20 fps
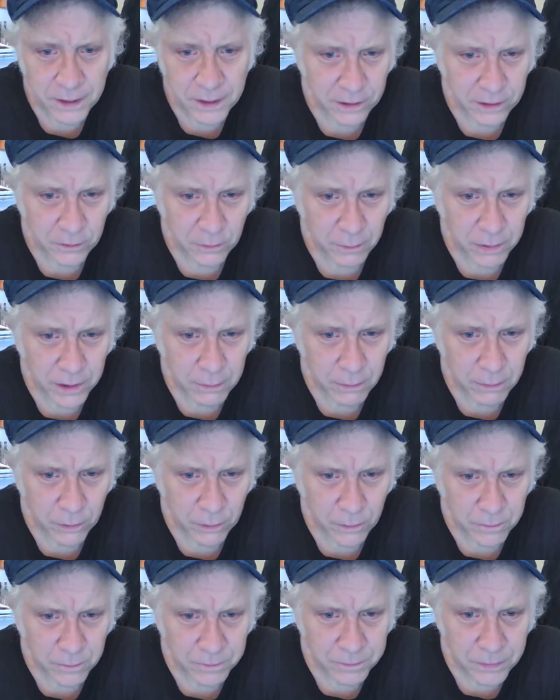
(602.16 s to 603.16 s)
these beetle
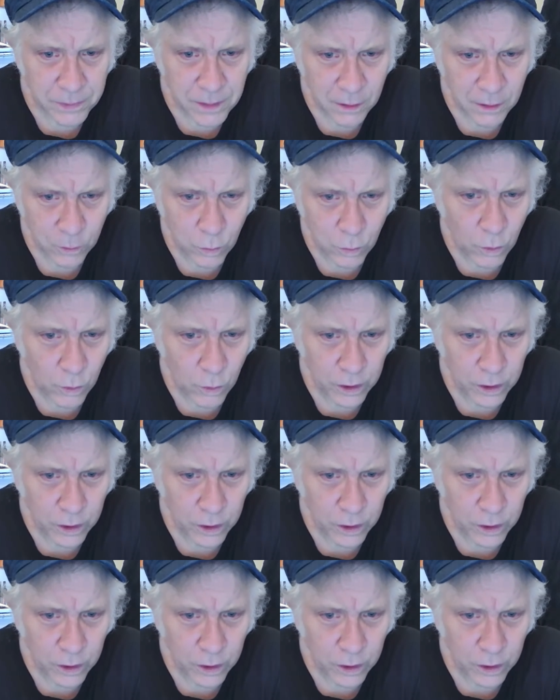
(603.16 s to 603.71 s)
people, the